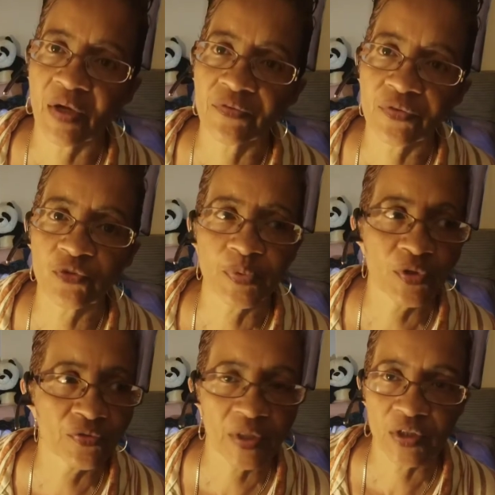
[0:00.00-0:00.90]
answers
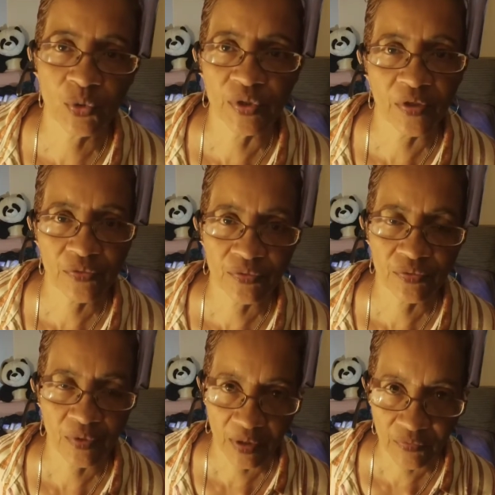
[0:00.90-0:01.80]
because I didn't know the
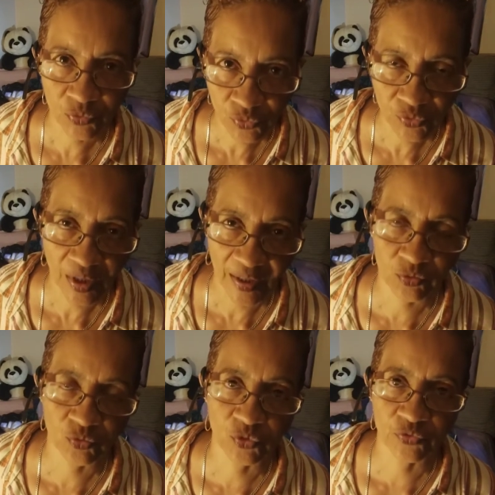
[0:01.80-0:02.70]
answers. I
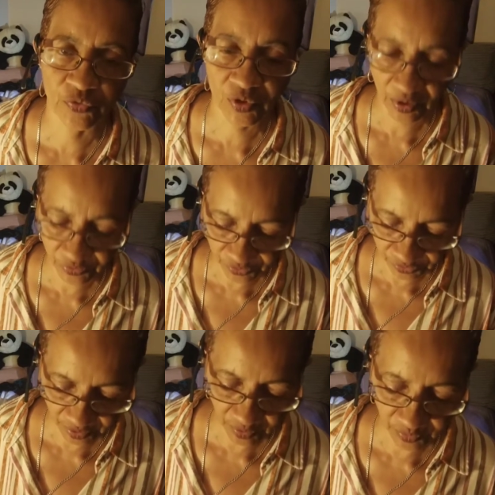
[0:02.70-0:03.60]
had to search for the
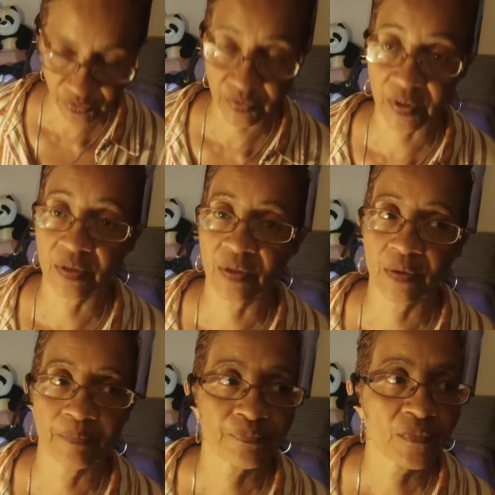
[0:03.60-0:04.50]
answers, and I want to thank
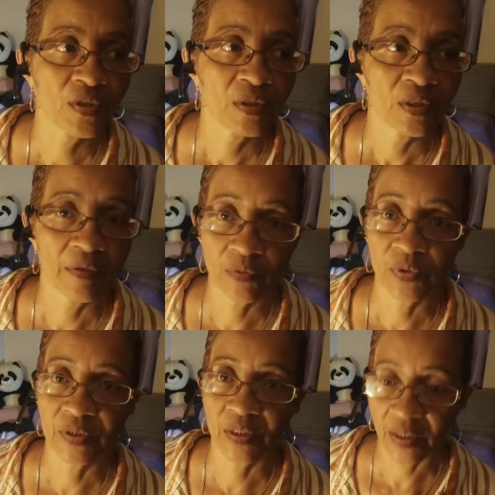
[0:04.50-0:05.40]

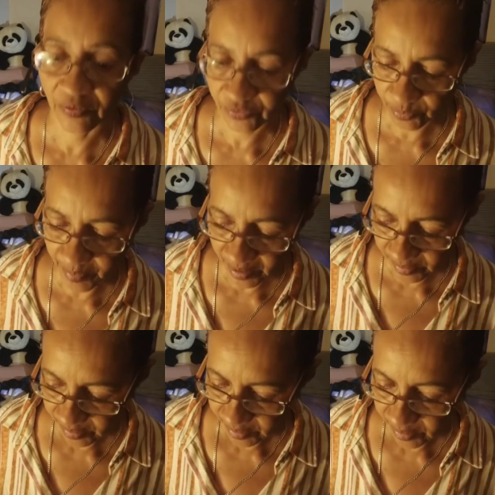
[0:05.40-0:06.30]
everyone that answered
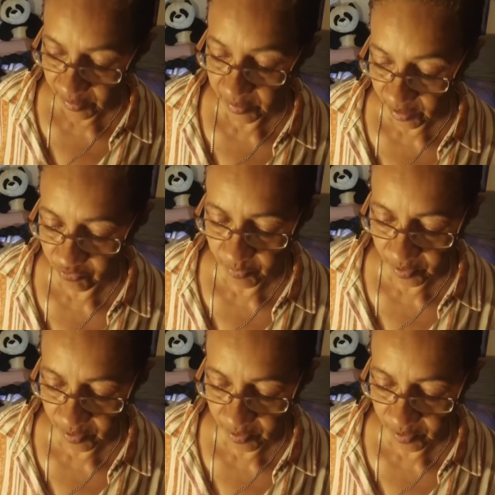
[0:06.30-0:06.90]
back and gave